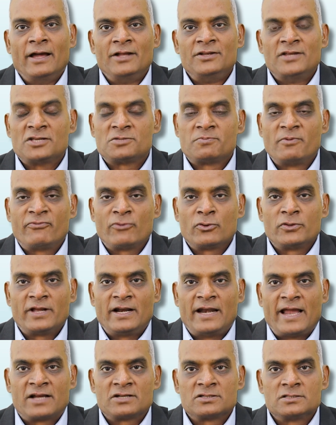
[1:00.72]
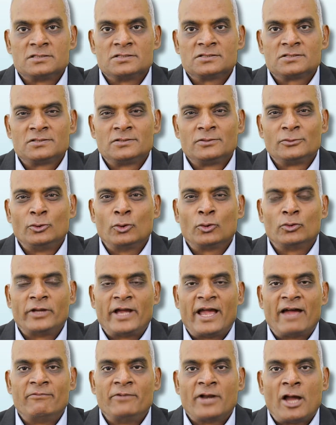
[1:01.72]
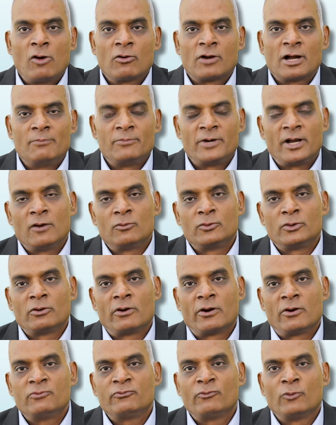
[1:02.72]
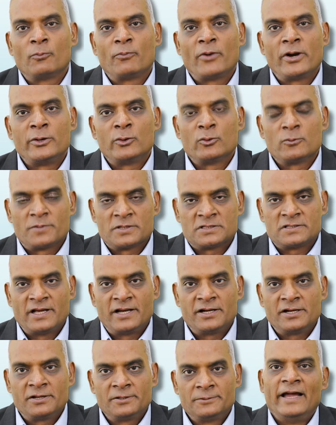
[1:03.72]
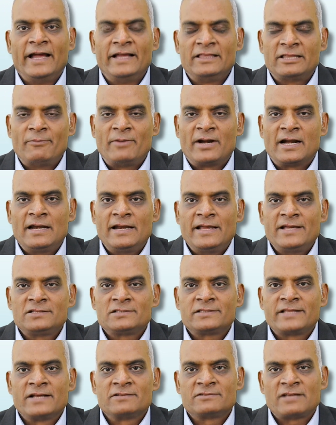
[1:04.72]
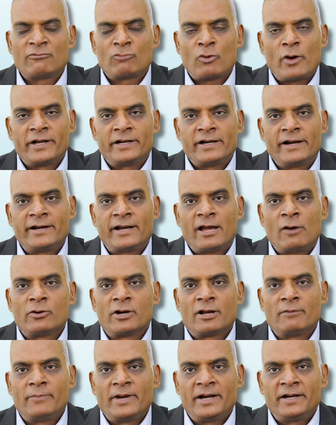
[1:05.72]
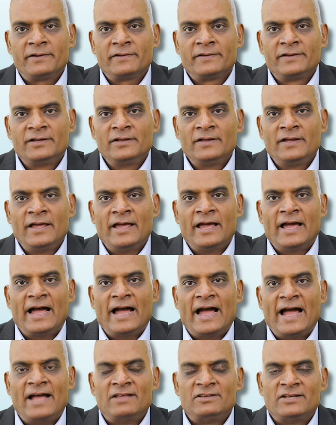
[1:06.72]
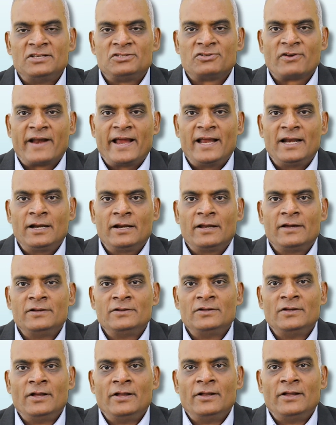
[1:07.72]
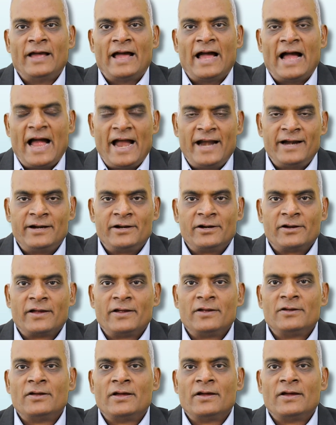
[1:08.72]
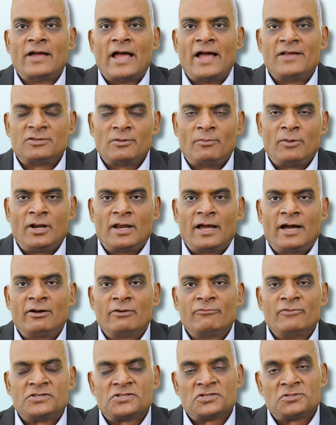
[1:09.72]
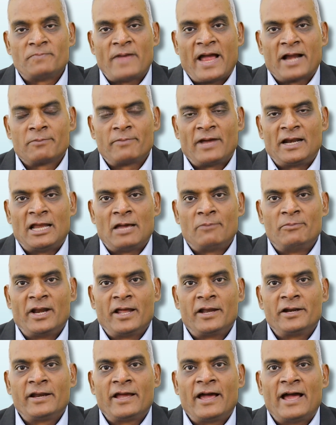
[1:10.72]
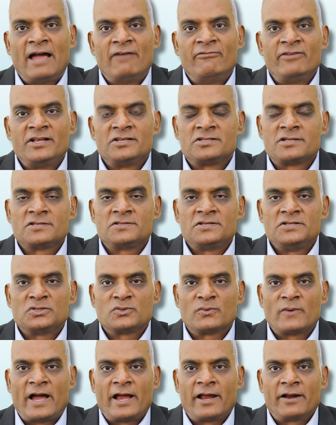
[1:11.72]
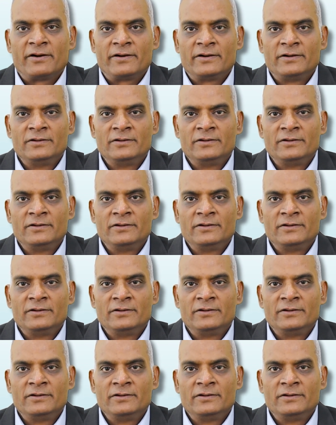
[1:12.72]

just before the elections, though they have now come down to around 4.2%. In the Middle East, things have quietened down a bit as Israel and Hezbollah, which is backed by Lebanon, have reached a ceasefire.